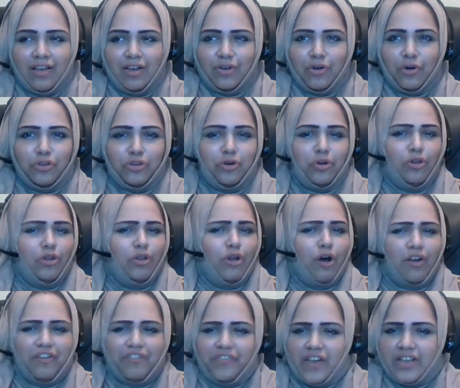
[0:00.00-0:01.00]
go through a
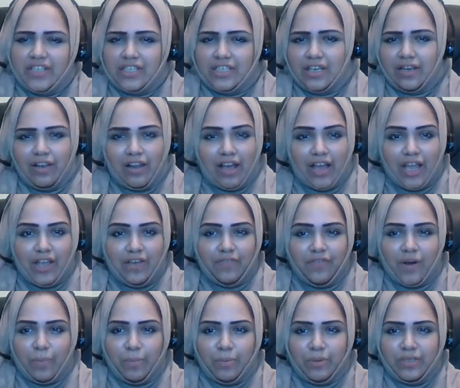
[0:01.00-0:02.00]
lot of phases in
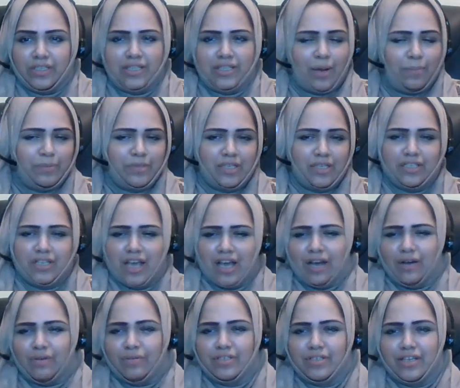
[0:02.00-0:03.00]
life, ups and
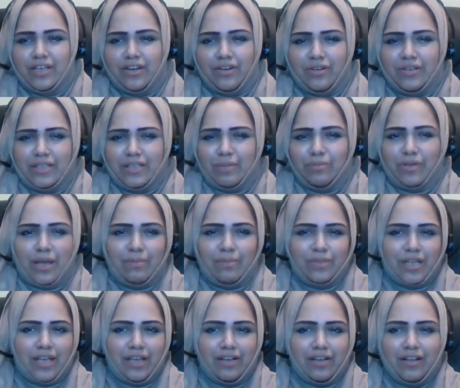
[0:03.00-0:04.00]
downs, and
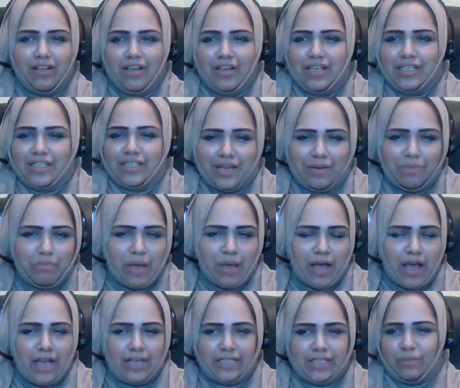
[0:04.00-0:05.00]
sometimes like
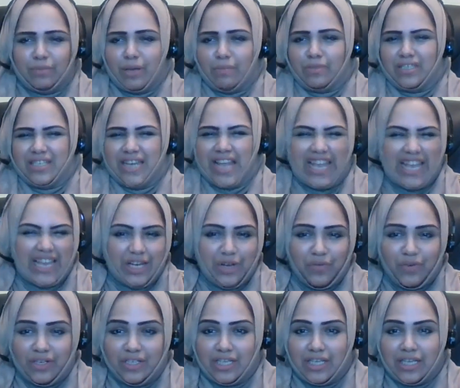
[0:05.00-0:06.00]
setbacks, sometimes
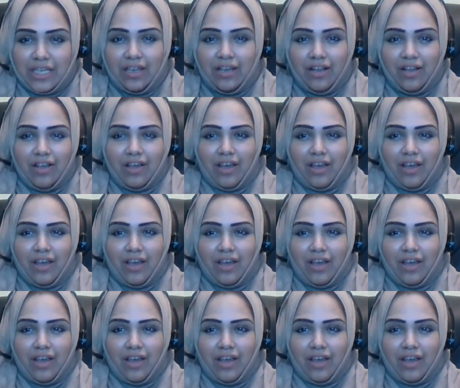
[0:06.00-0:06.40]
negativity,